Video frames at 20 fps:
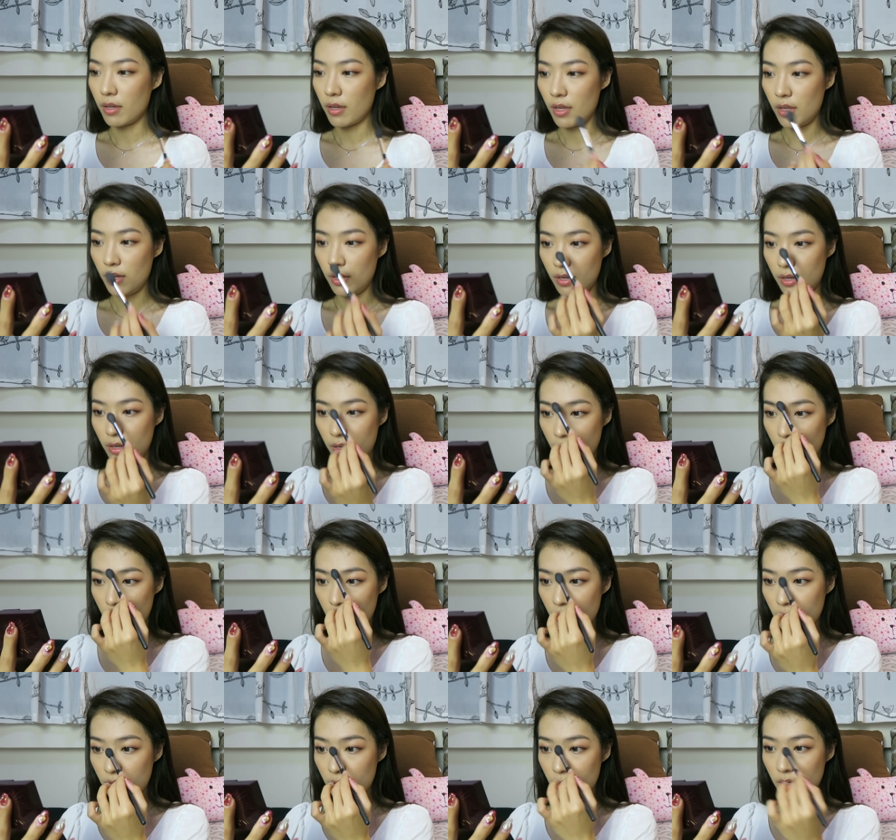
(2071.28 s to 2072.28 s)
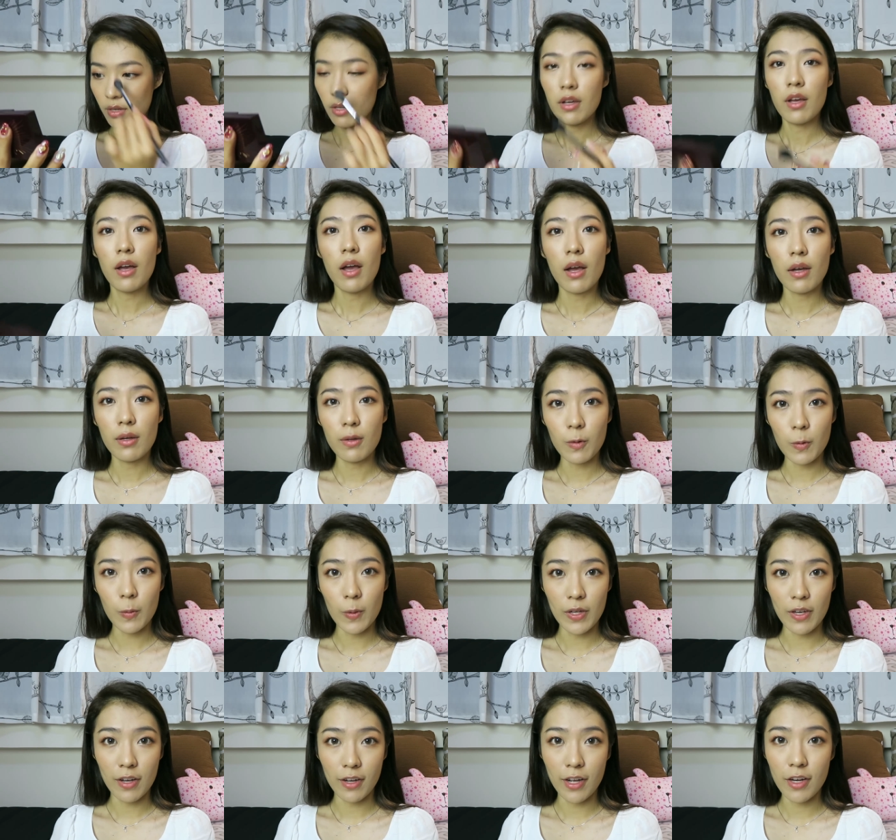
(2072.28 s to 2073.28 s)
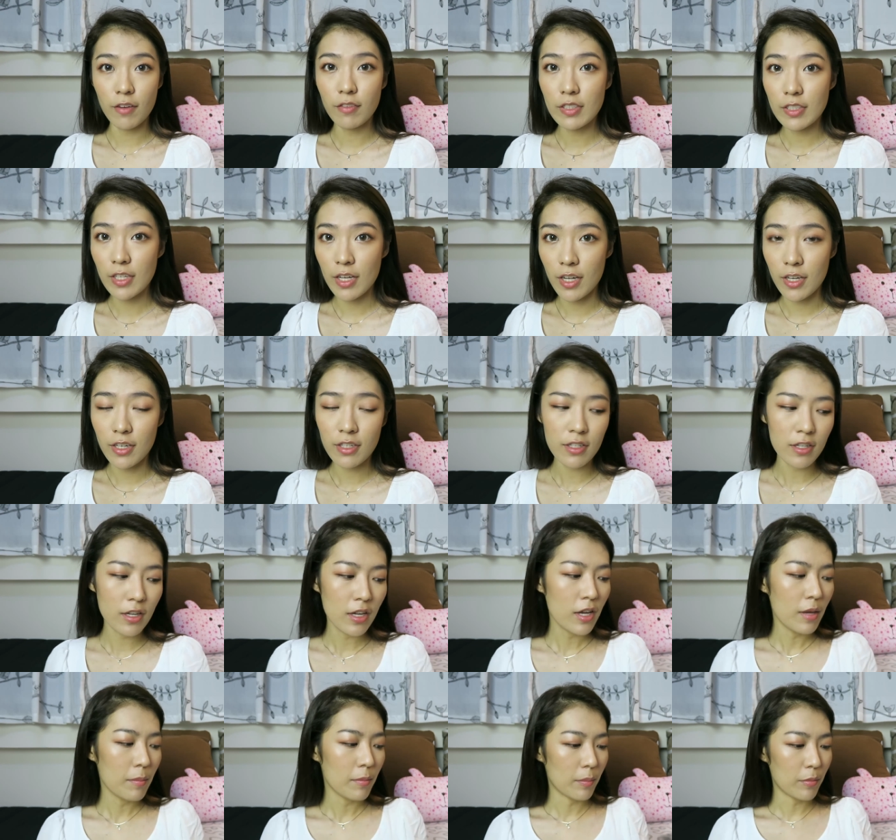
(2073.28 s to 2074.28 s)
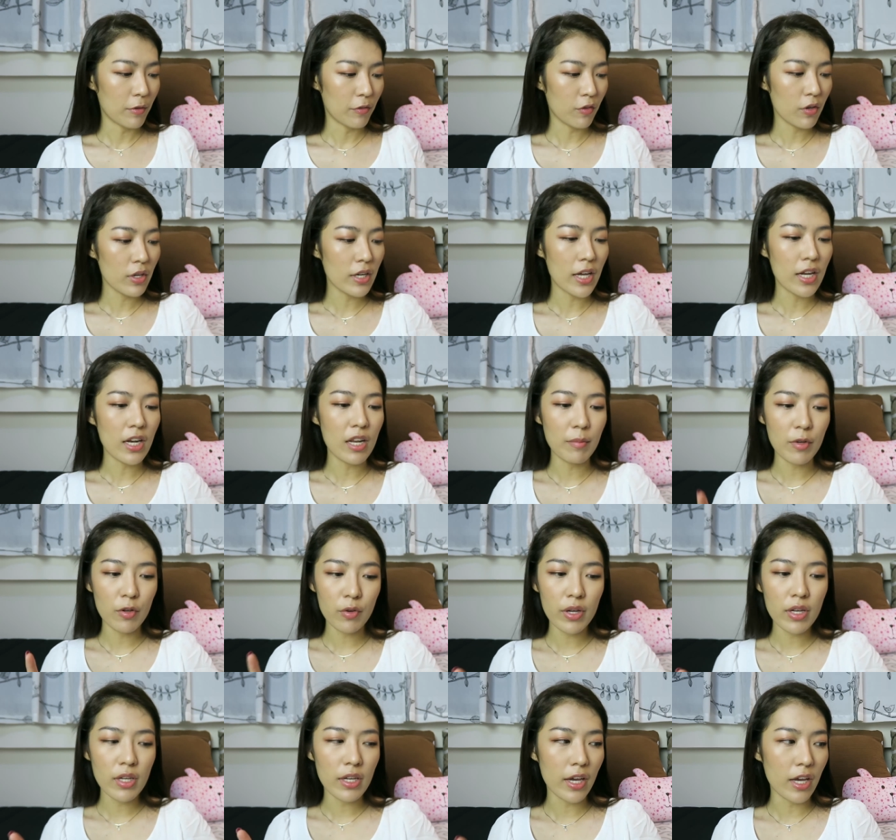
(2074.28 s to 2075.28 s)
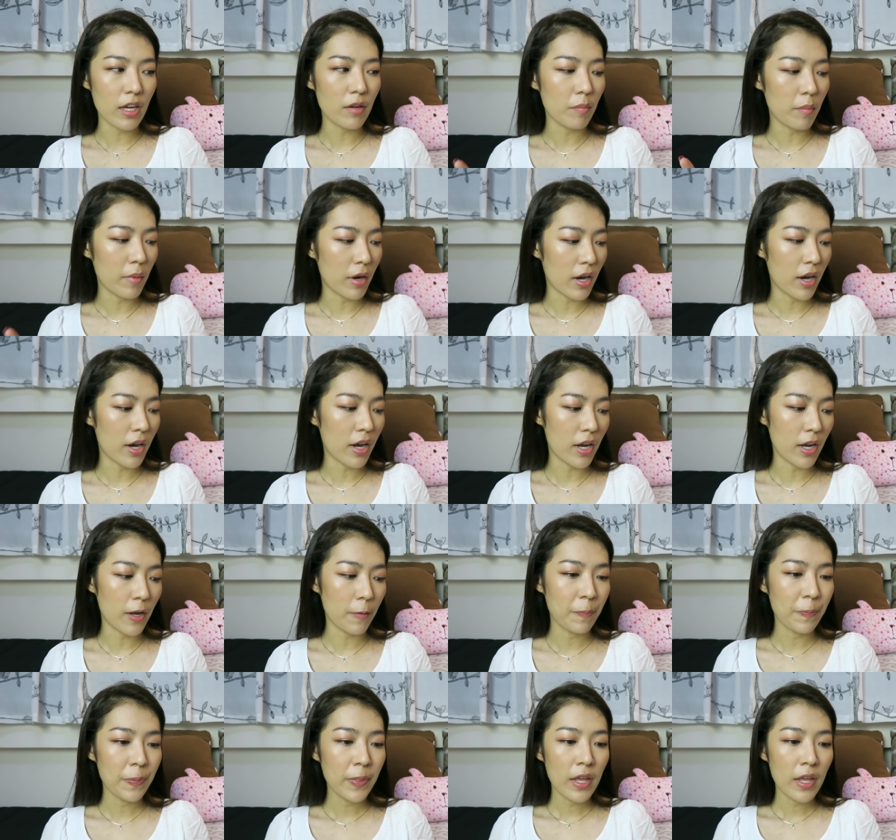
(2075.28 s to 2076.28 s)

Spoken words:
And then we are kind of done. Before that, let me go and get my